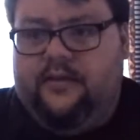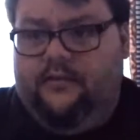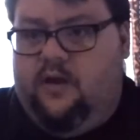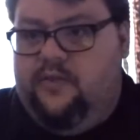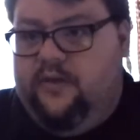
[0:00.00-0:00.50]

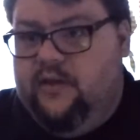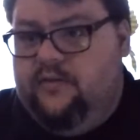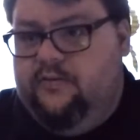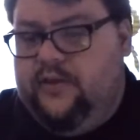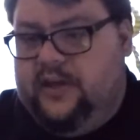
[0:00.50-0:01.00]
On
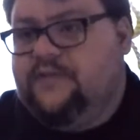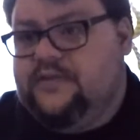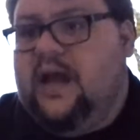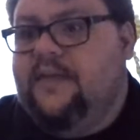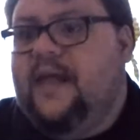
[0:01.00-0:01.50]
the left
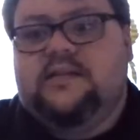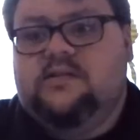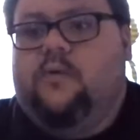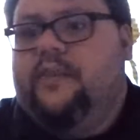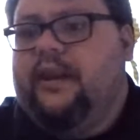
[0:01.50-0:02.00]
side, that's
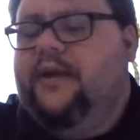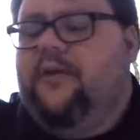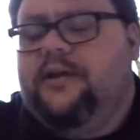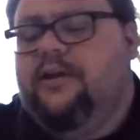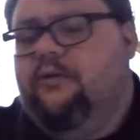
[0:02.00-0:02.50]
the one that I don't
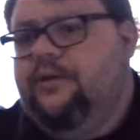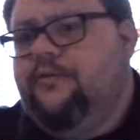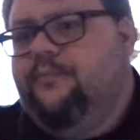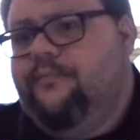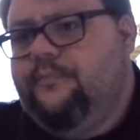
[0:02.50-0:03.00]
like to go
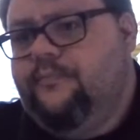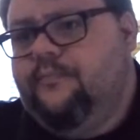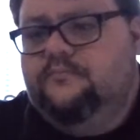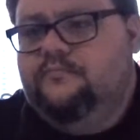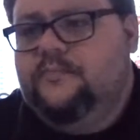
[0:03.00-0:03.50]

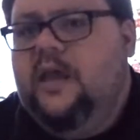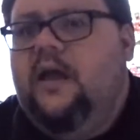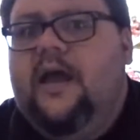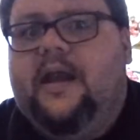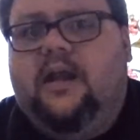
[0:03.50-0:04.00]

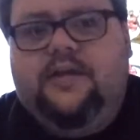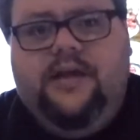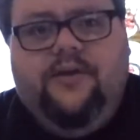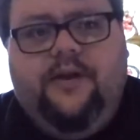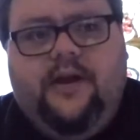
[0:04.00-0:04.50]
into. And I'll tell
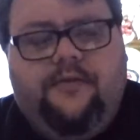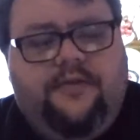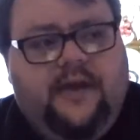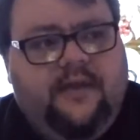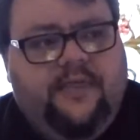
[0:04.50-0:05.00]
you another
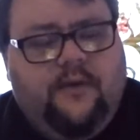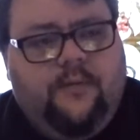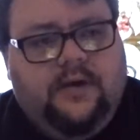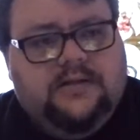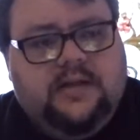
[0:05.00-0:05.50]
thing. There
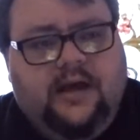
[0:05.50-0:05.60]
was,